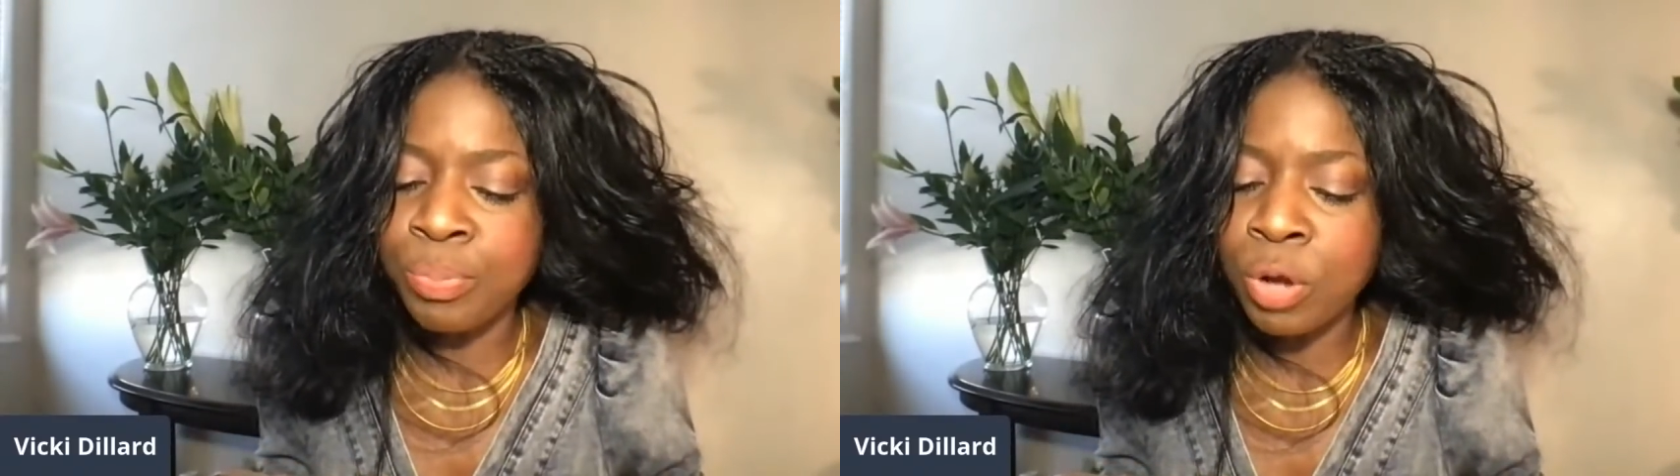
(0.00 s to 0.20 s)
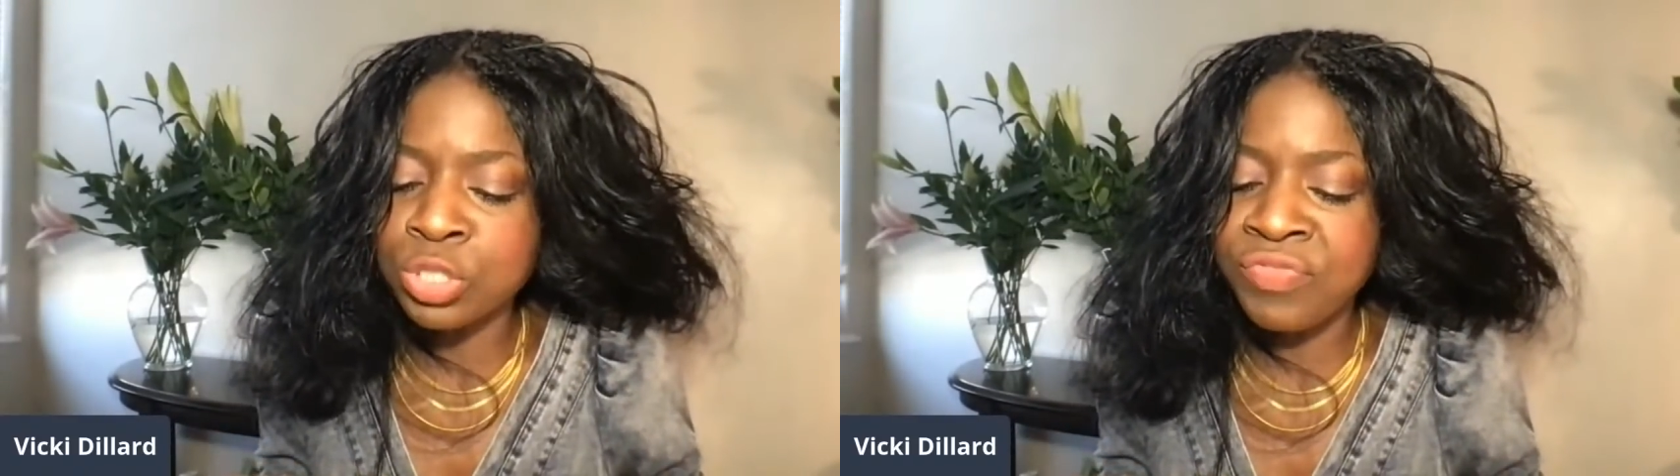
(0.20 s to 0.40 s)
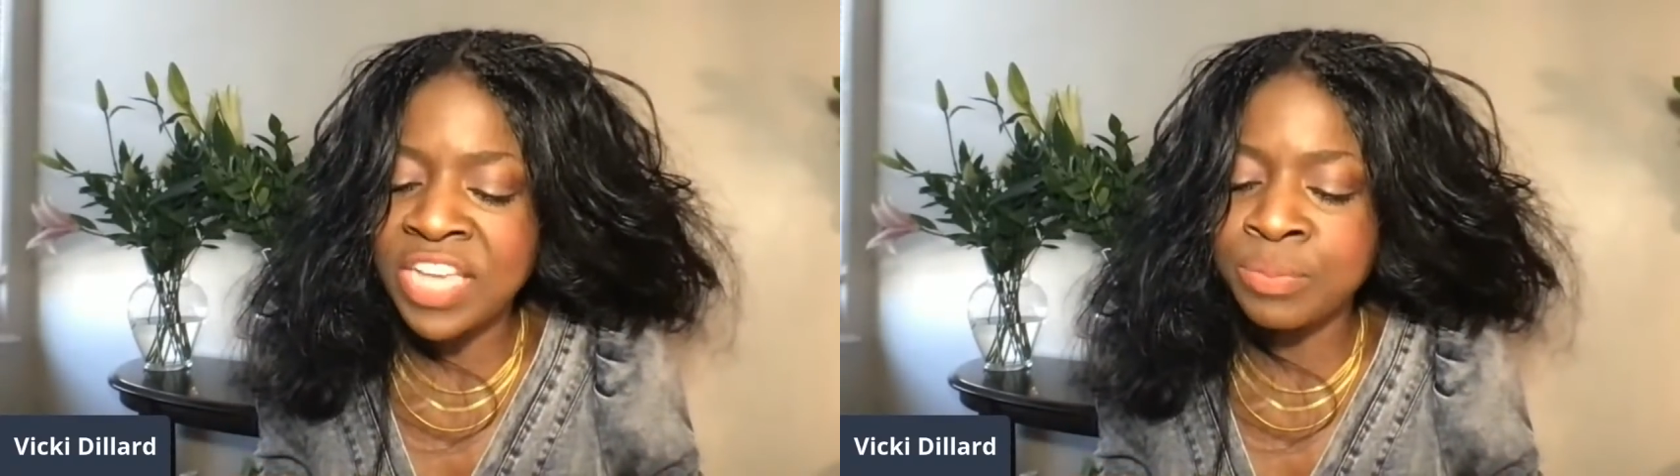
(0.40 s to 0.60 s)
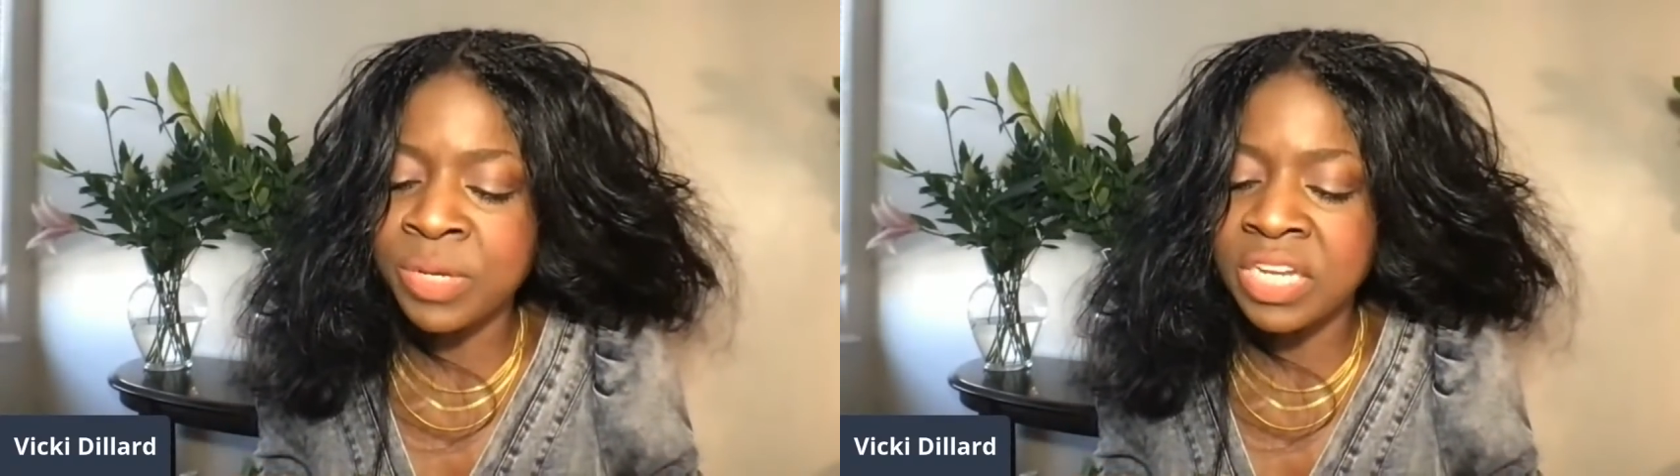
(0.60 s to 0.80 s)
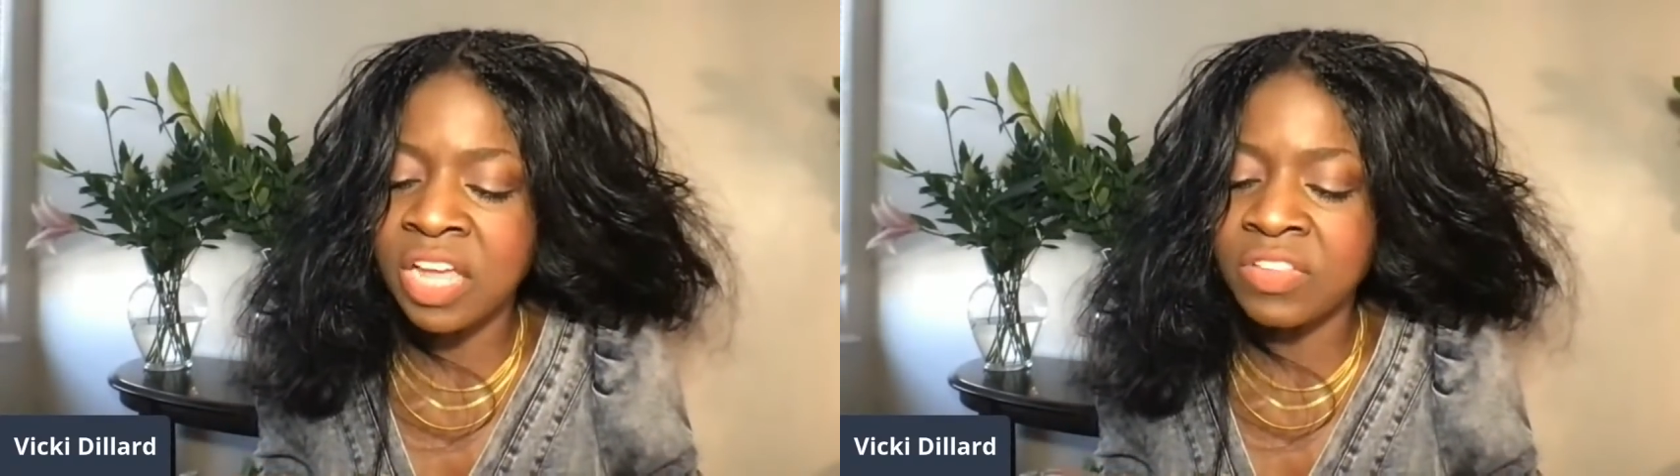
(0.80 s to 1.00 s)
approached
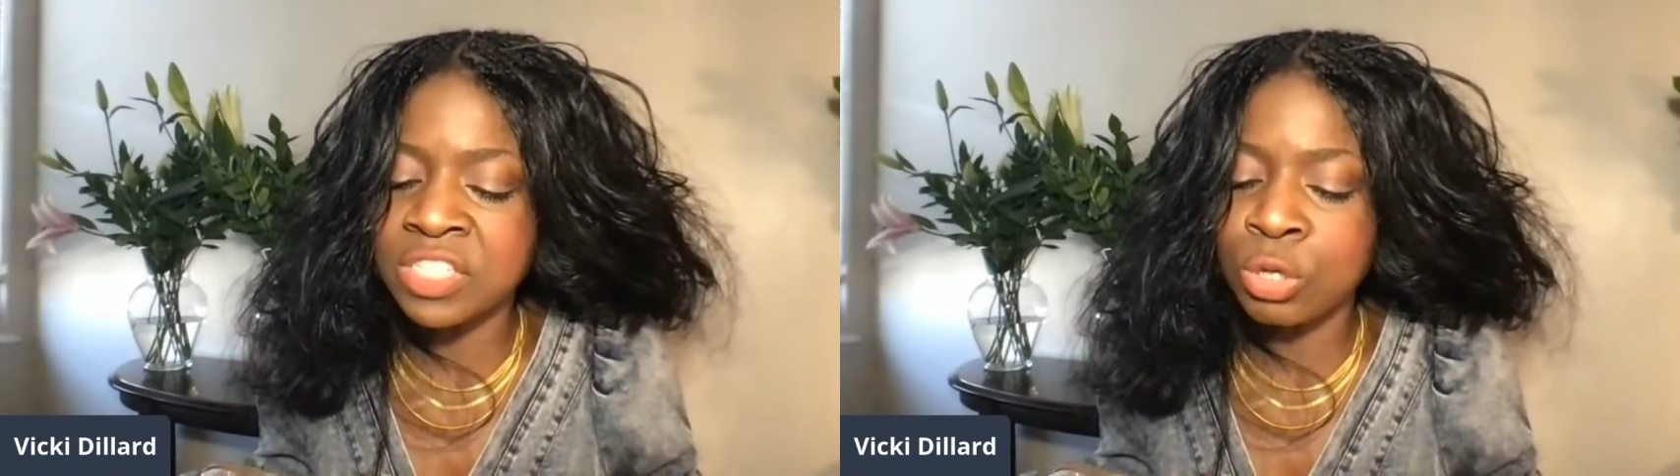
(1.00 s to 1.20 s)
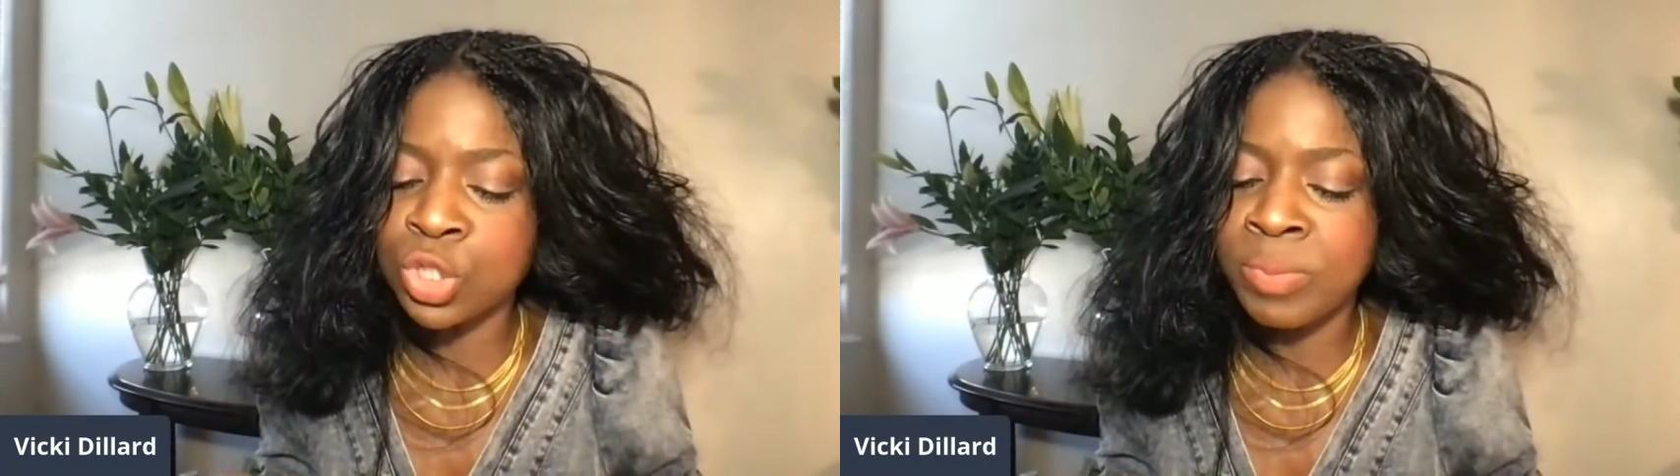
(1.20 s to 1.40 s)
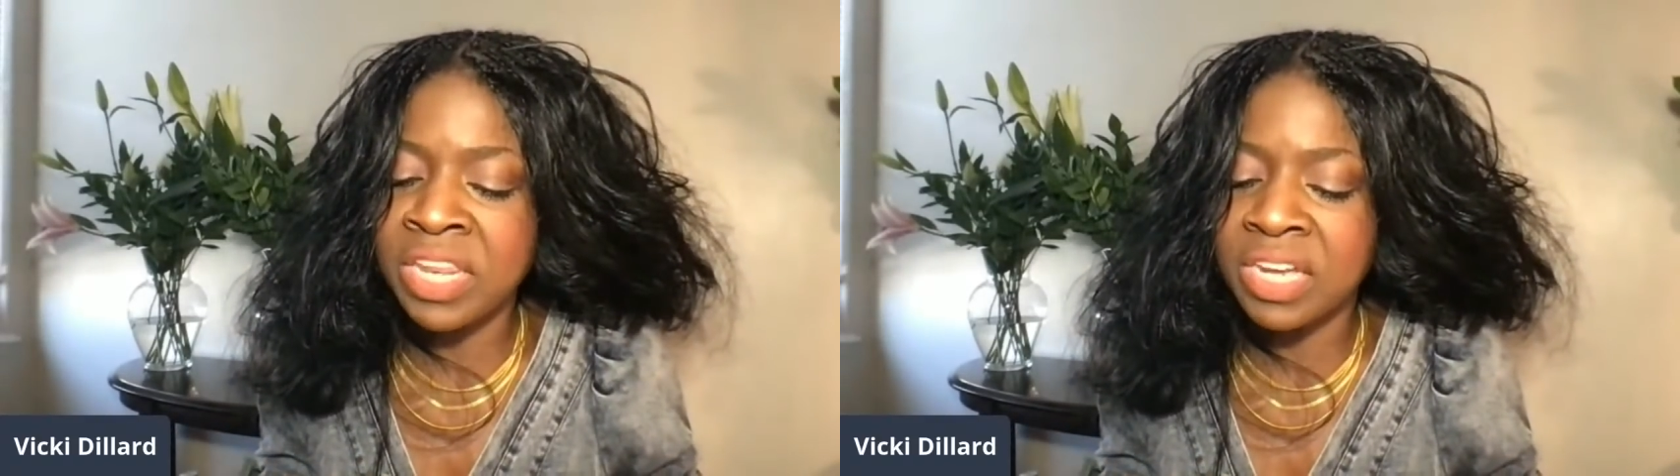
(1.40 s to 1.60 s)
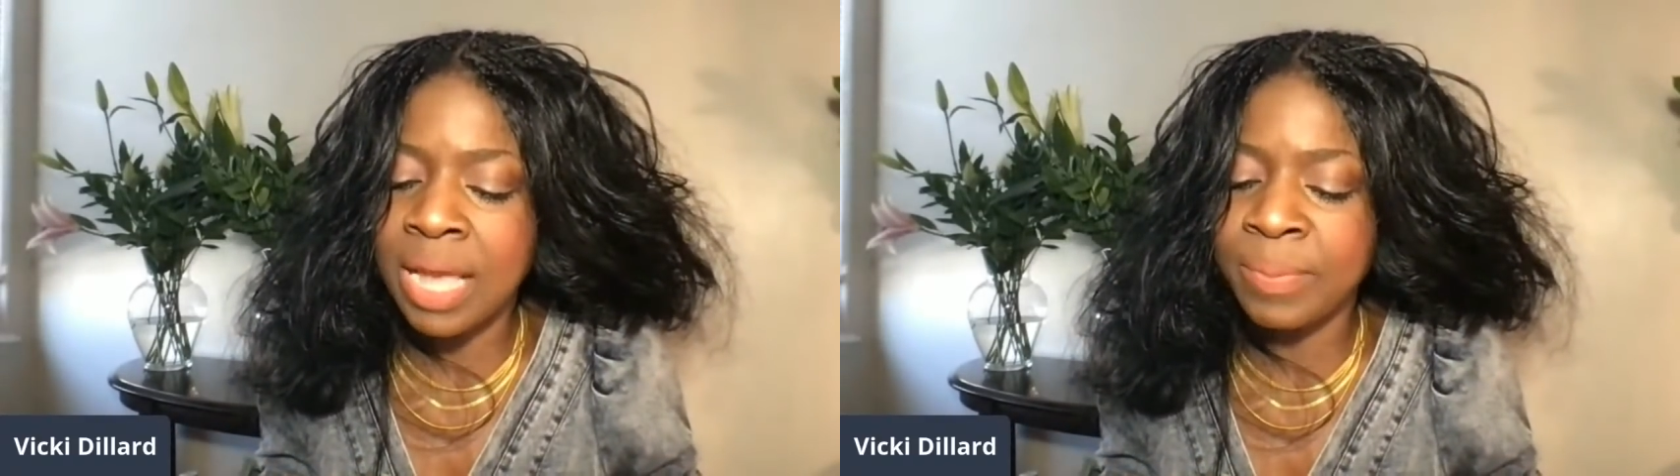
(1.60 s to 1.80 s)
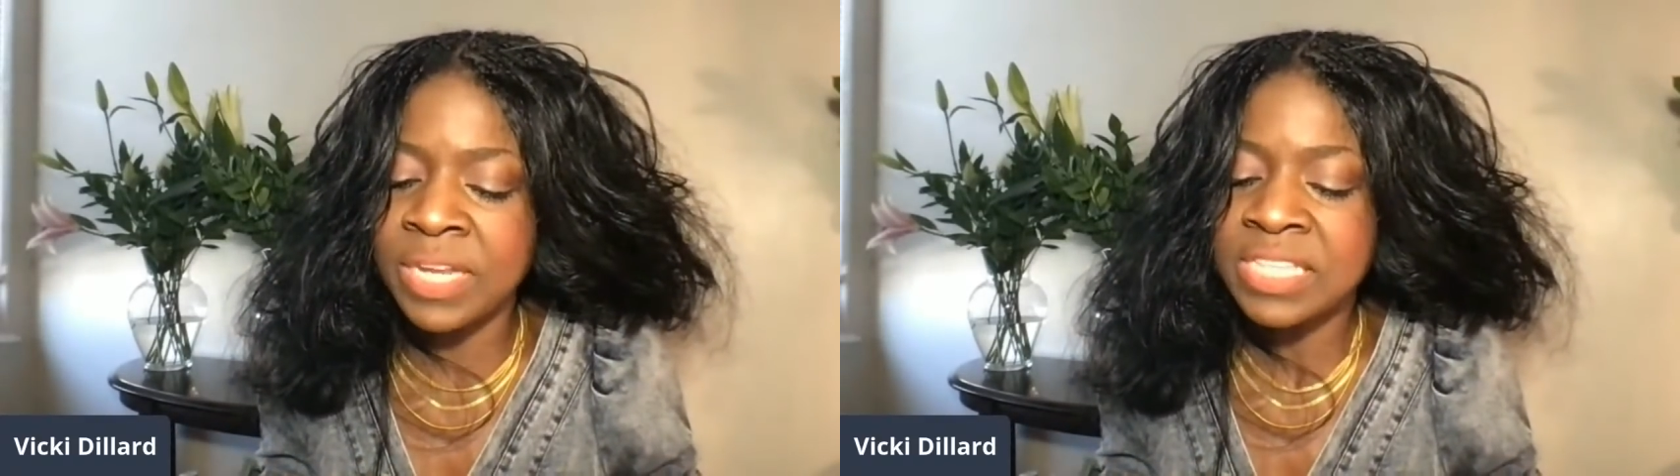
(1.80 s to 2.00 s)
Facebook and other social media
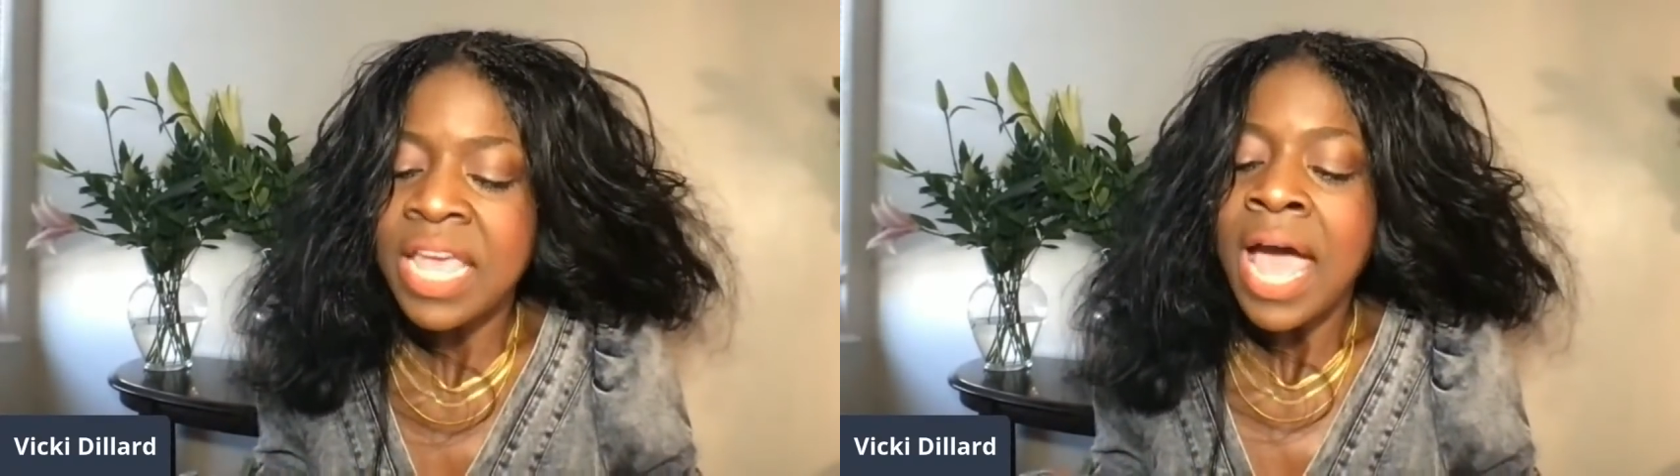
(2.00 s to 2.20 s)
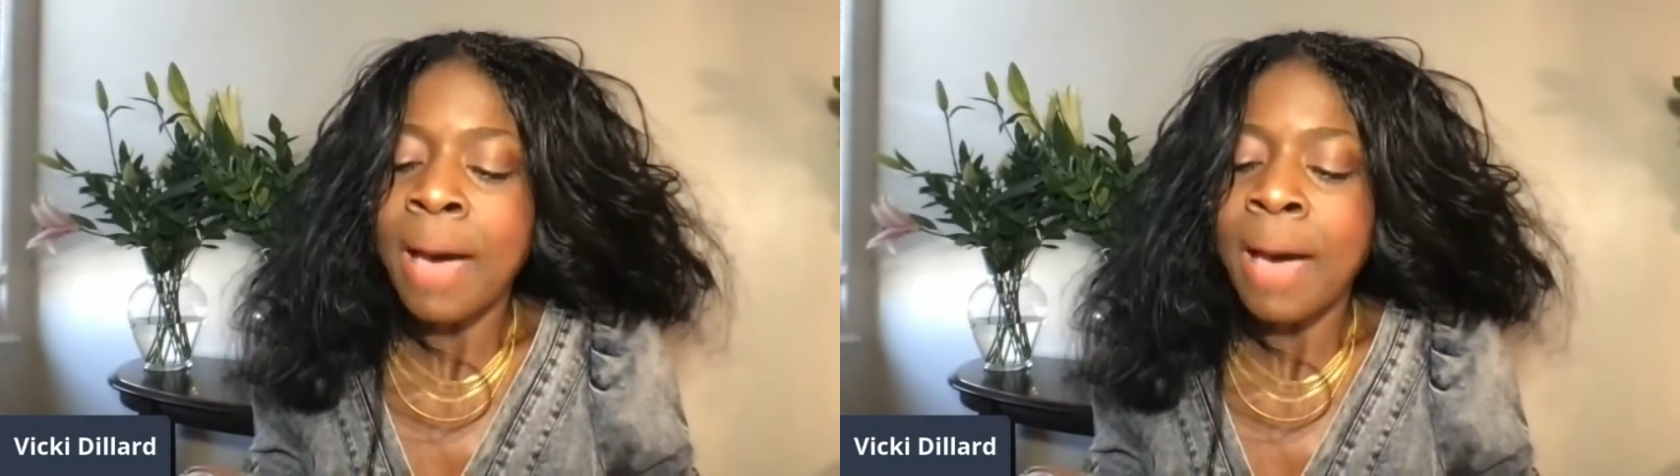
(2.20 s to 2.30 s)
companies